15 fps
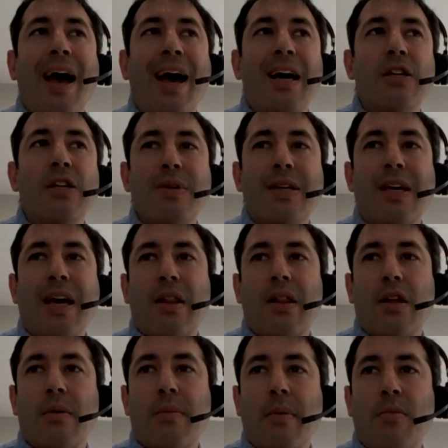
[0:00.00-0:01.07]
as we get a
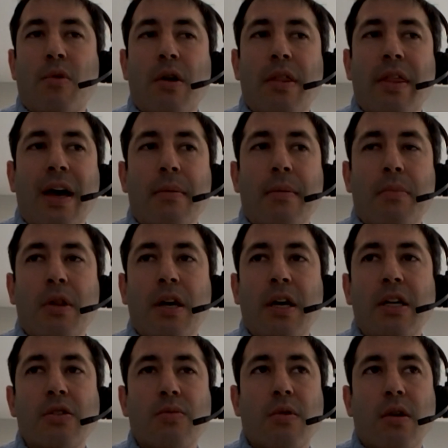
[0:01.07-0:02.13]
little bit more of that in
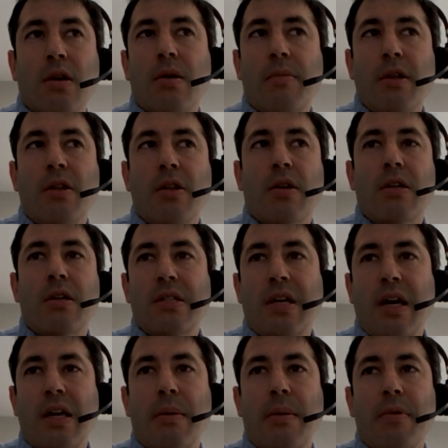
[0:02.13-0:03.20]
place, we're going to be looking to
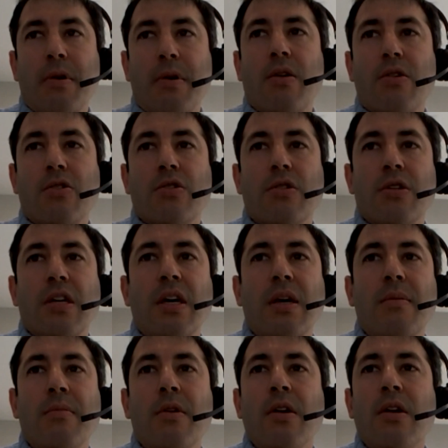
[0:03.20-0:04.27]
stand up a larger
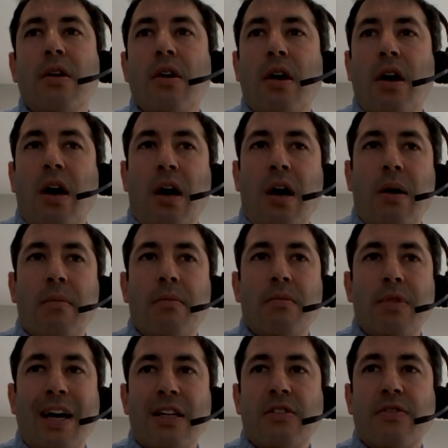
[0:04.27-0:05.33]
team
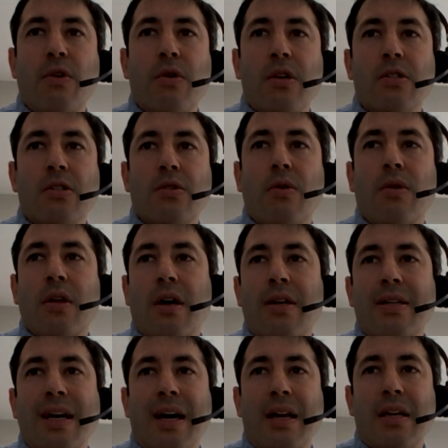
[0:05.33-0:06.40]
that's focused solely
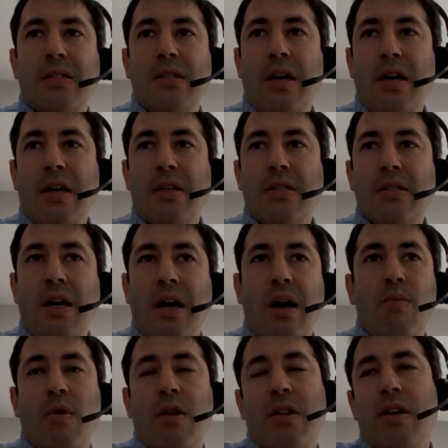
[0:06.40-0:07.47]
on data science.
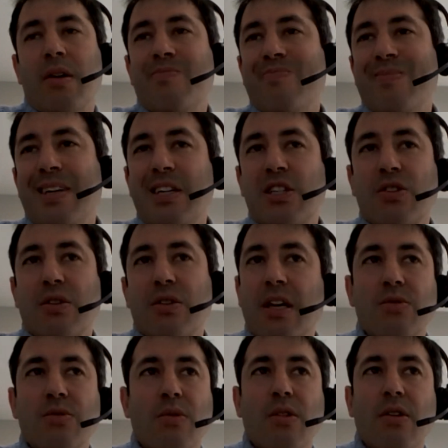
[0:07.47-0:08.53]
One of the initial
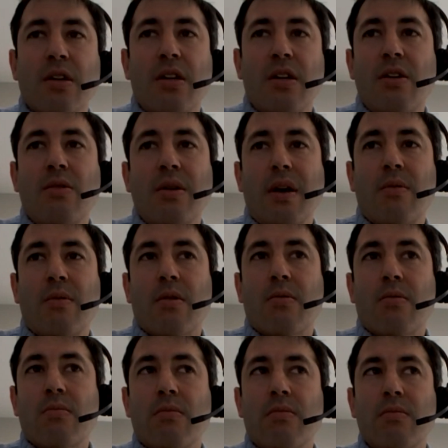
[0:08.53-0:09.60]
things we're looking to do that we're
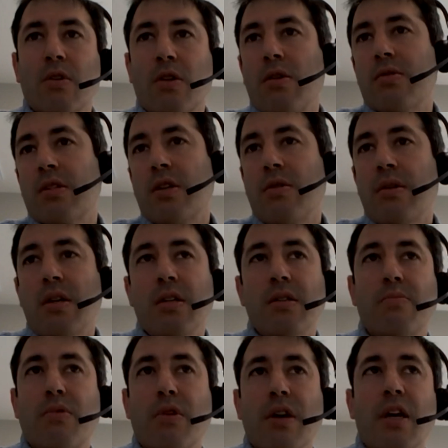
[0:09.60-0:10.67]
close to doing is
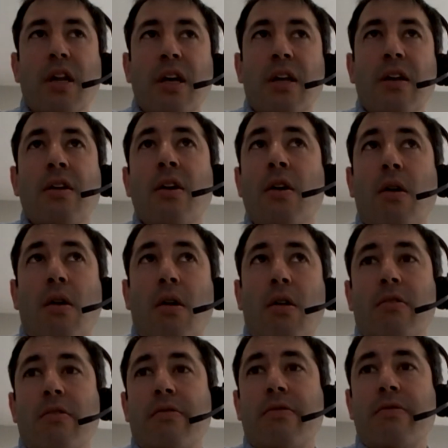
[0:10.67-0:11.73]
bringing in
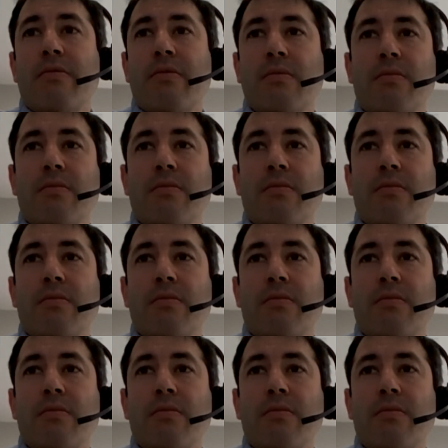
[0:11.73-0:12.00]
all of